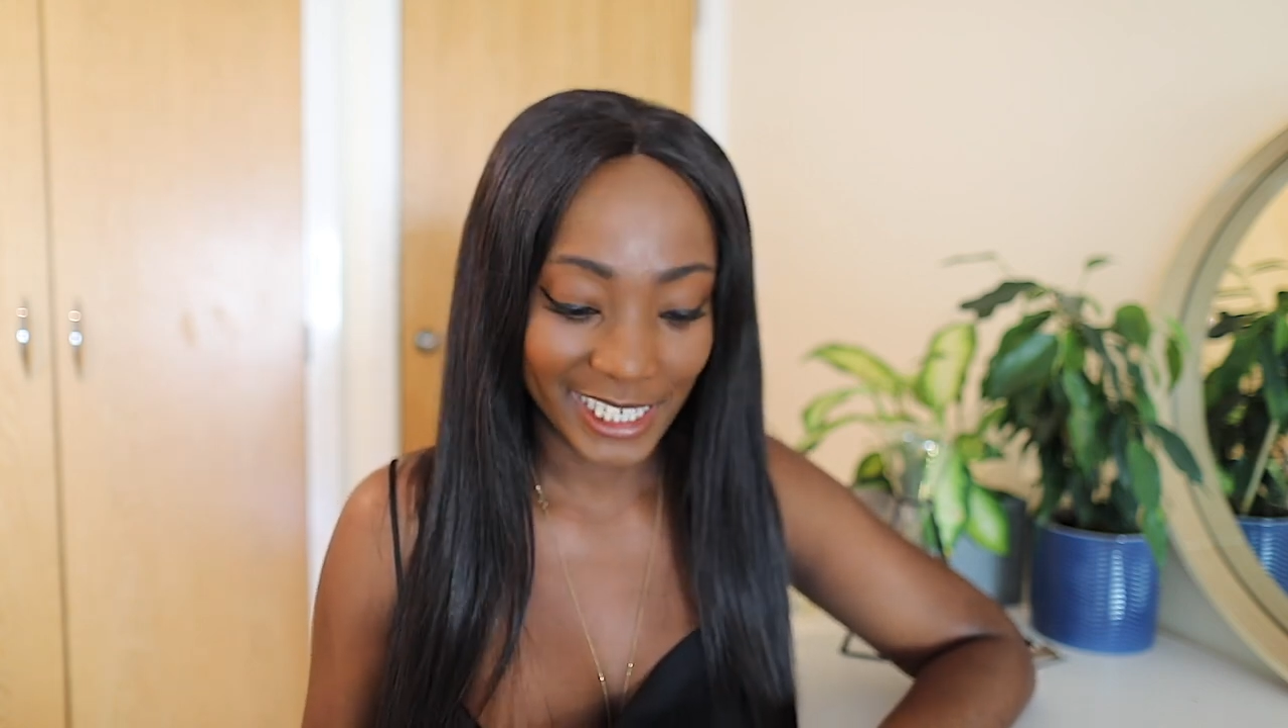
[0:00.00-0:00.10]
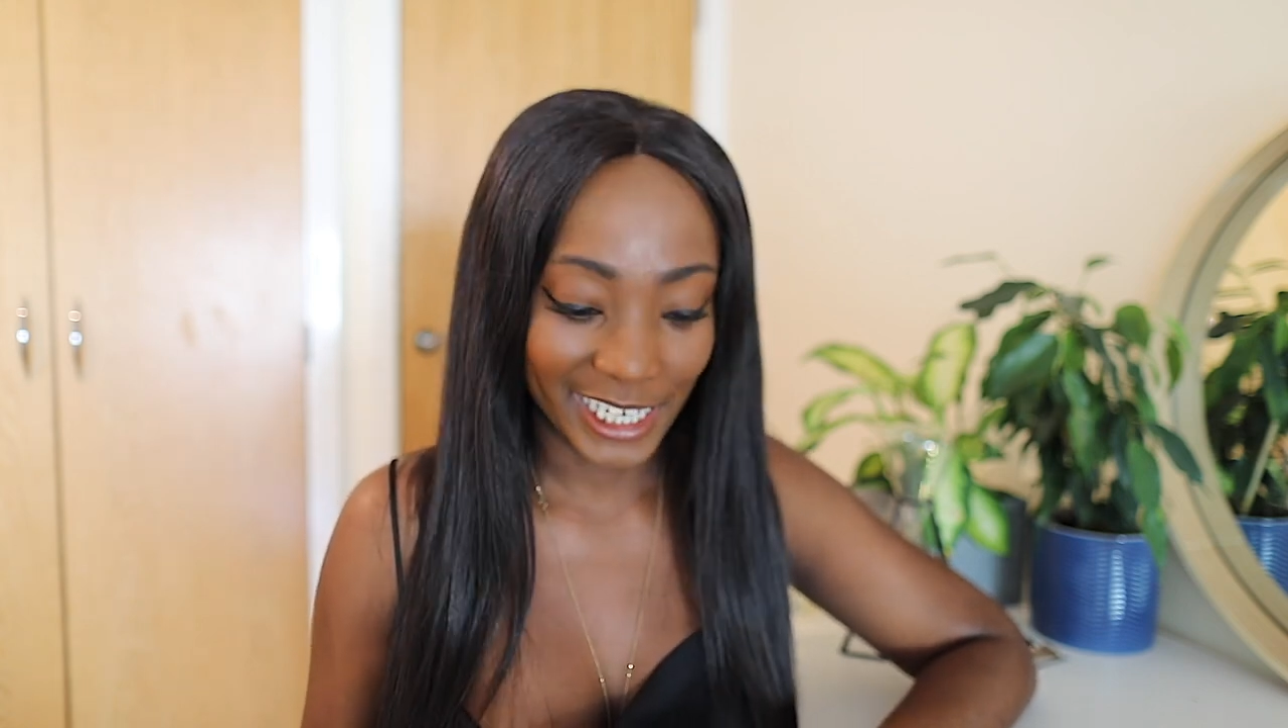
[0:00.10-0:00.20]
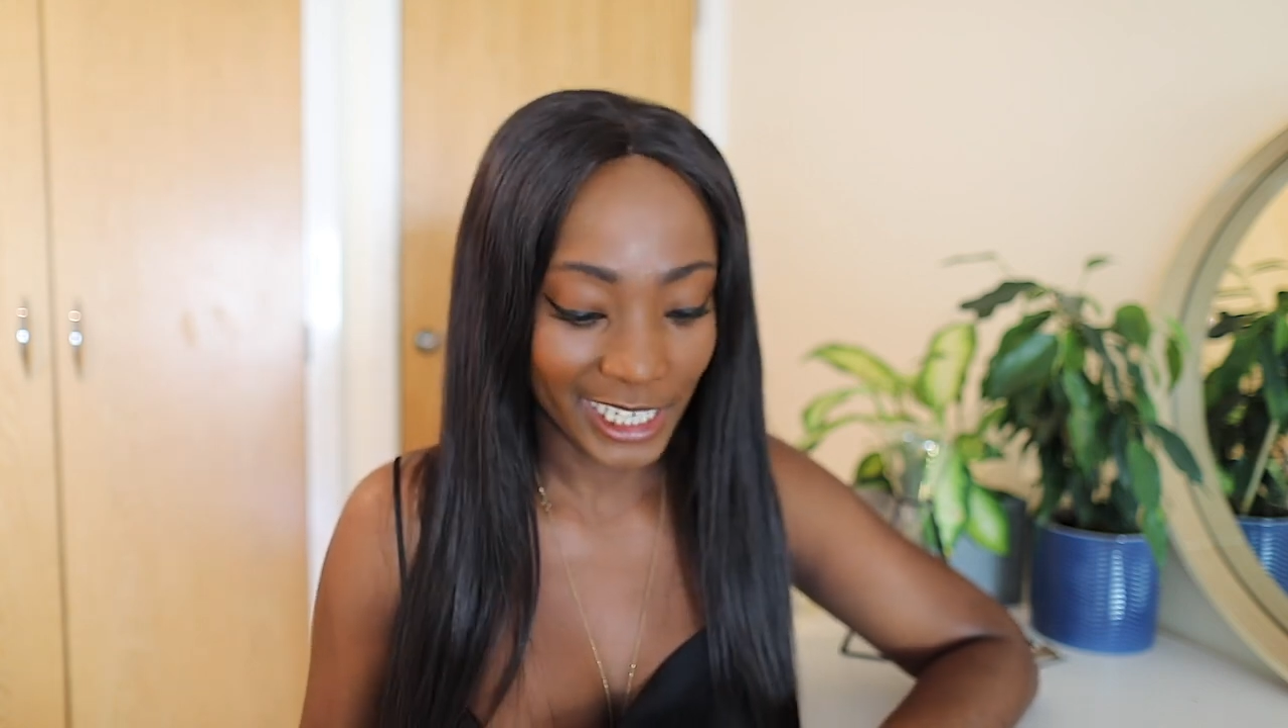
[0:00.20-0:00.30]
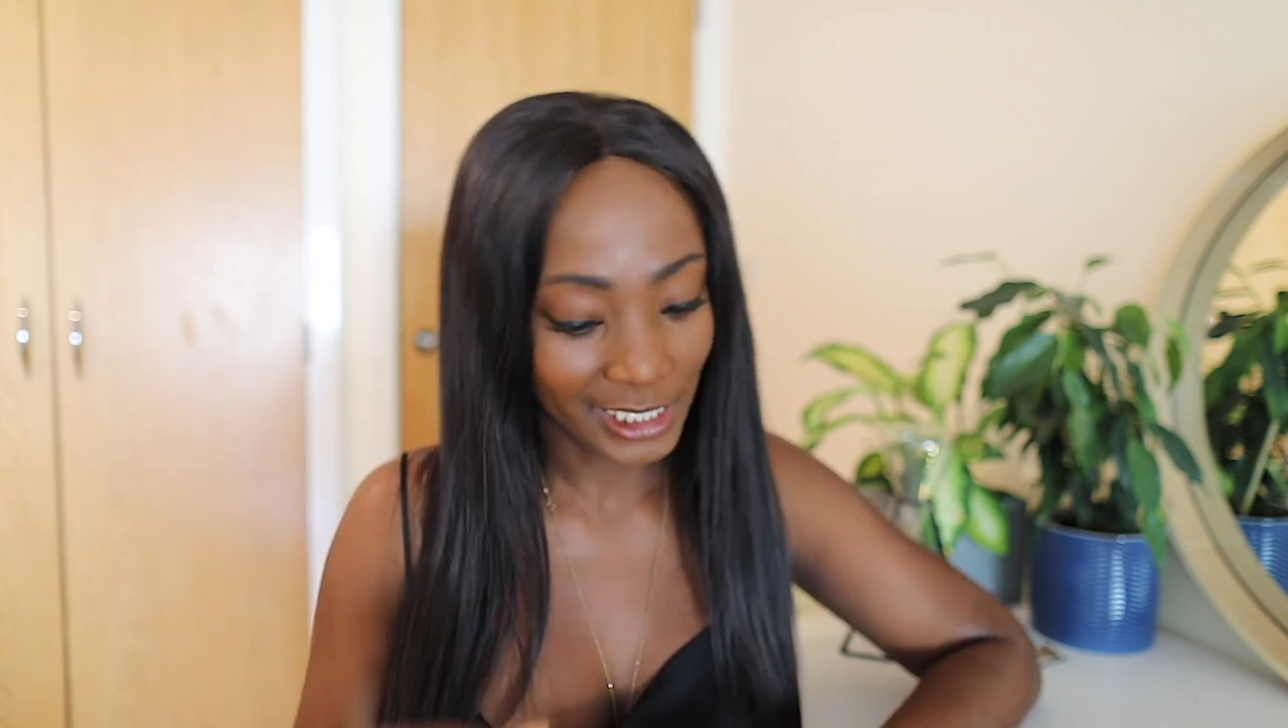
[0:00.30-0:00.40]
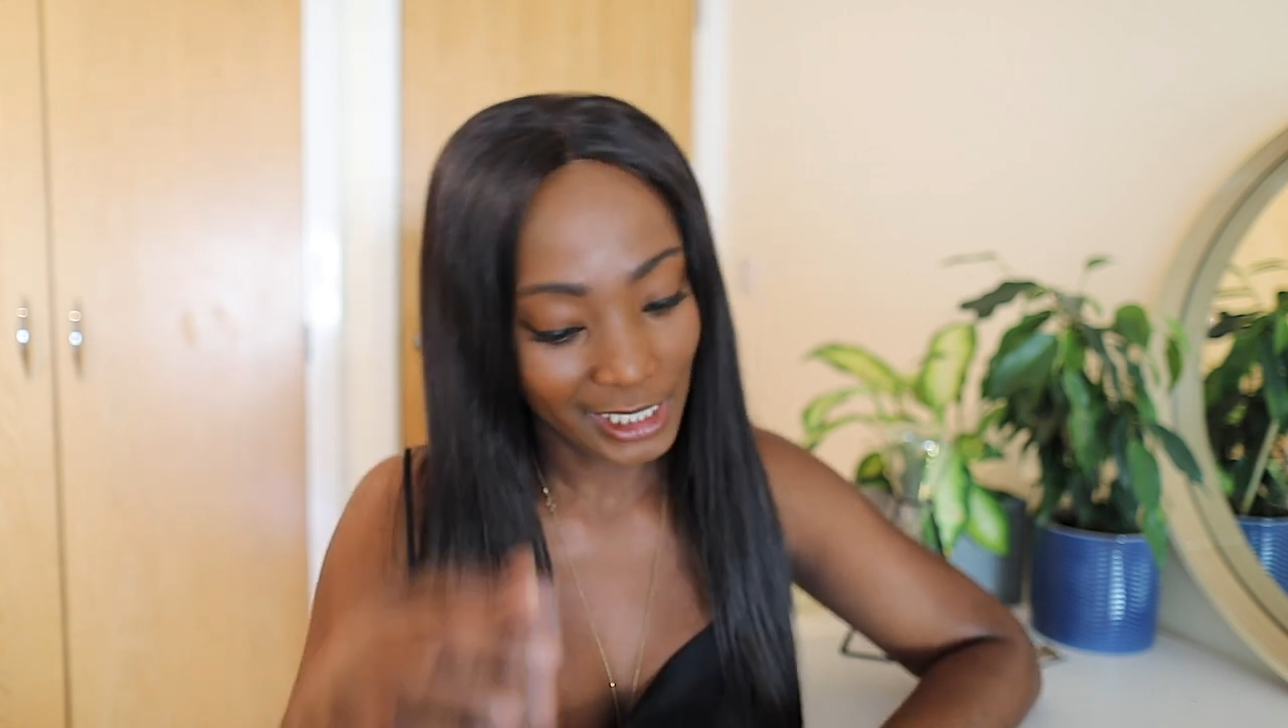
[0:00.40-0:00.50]

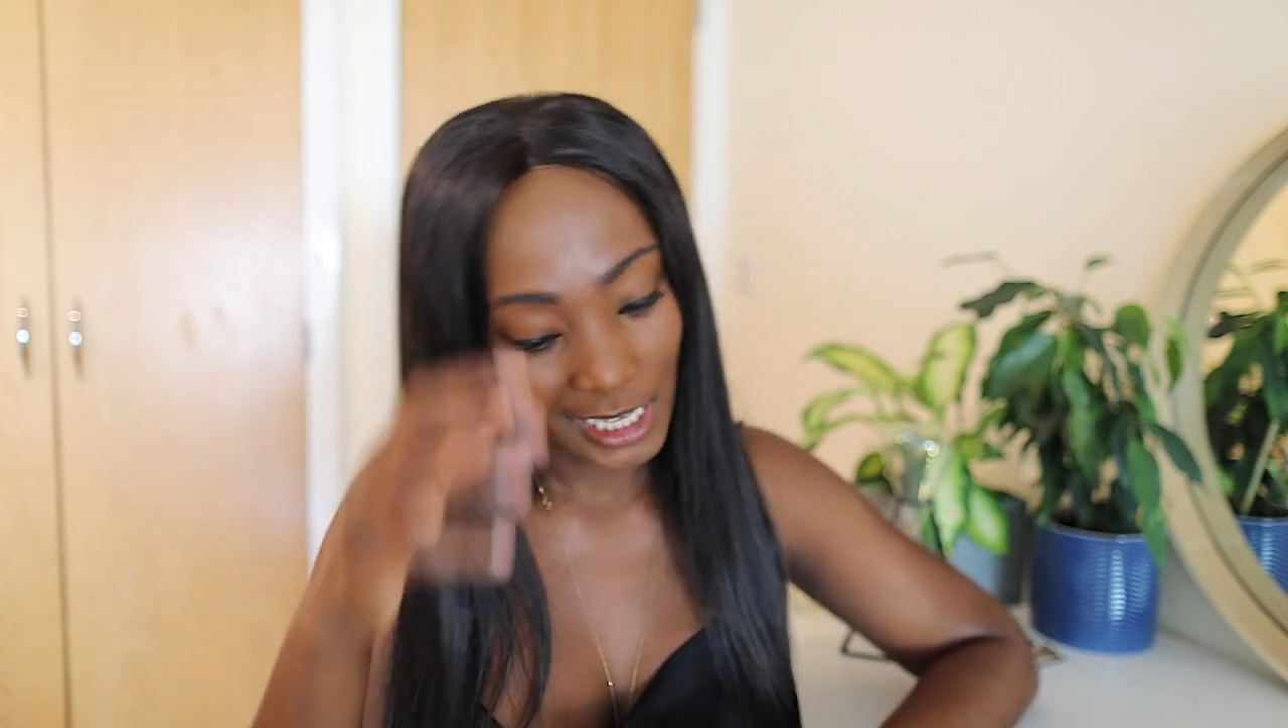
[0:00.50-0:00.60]
it,